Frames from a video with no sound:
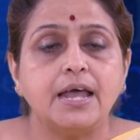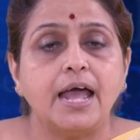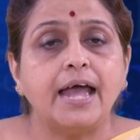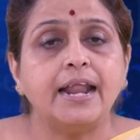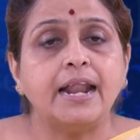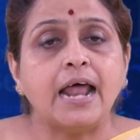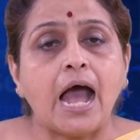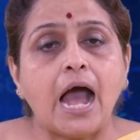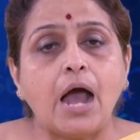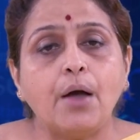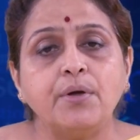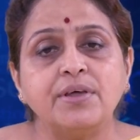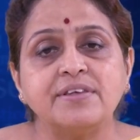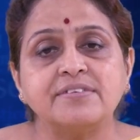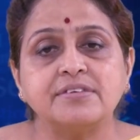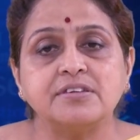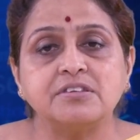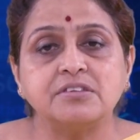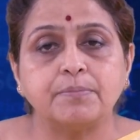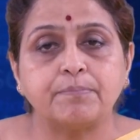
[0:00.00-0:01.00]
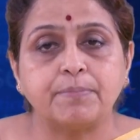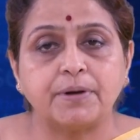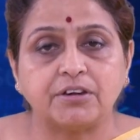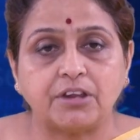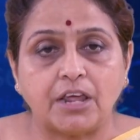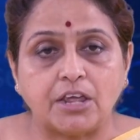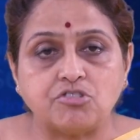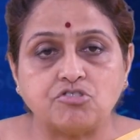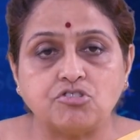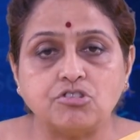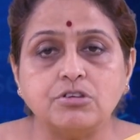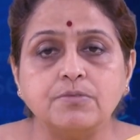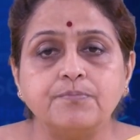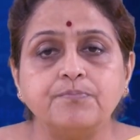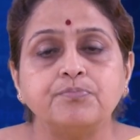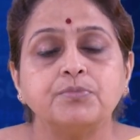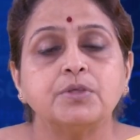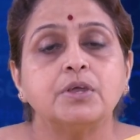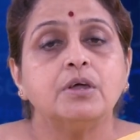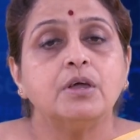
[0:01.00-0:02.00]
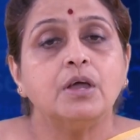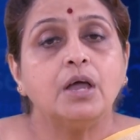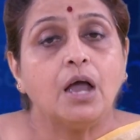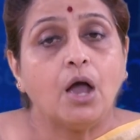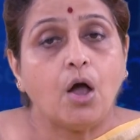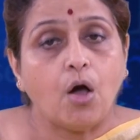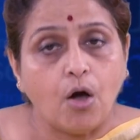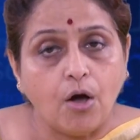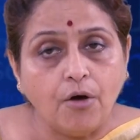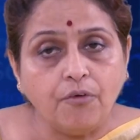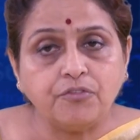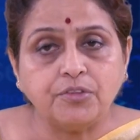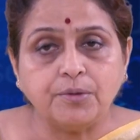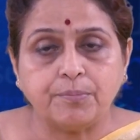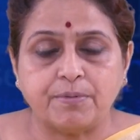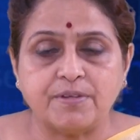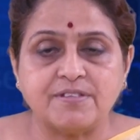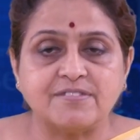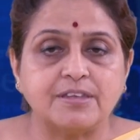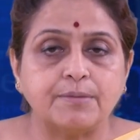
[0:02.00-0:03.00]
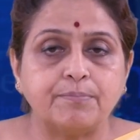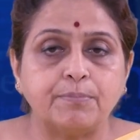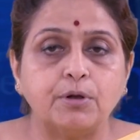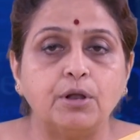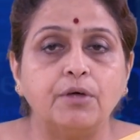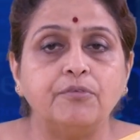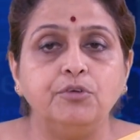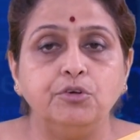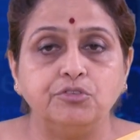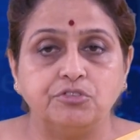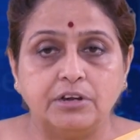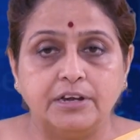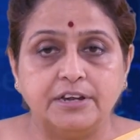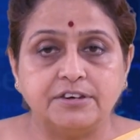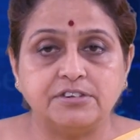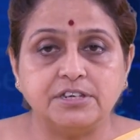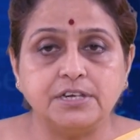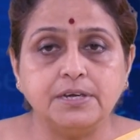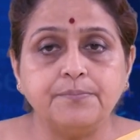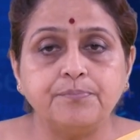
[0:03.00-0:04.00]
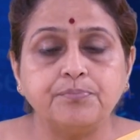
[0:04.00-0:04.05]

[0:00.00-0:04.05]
and how his interpretation of the principle of utility